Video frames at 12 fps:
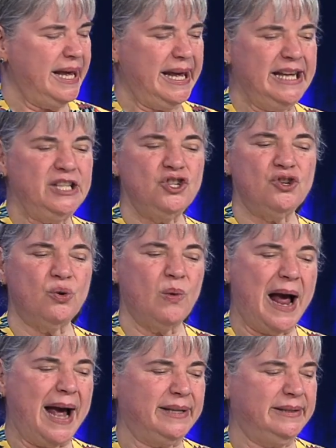
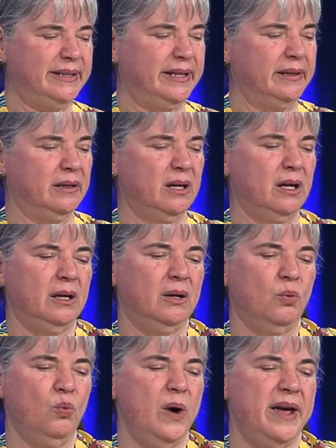interacting
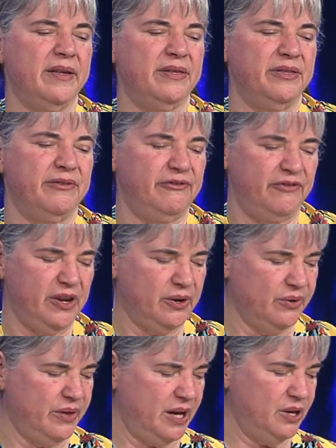with the
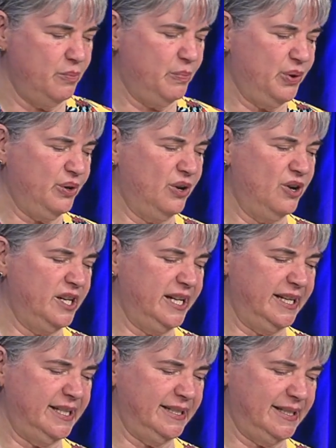figure that you put on
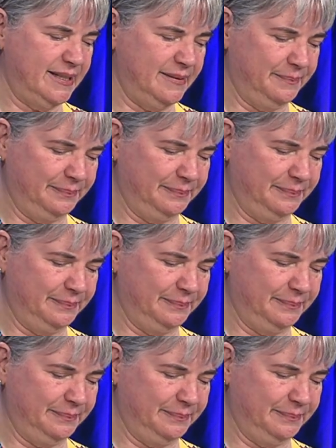it.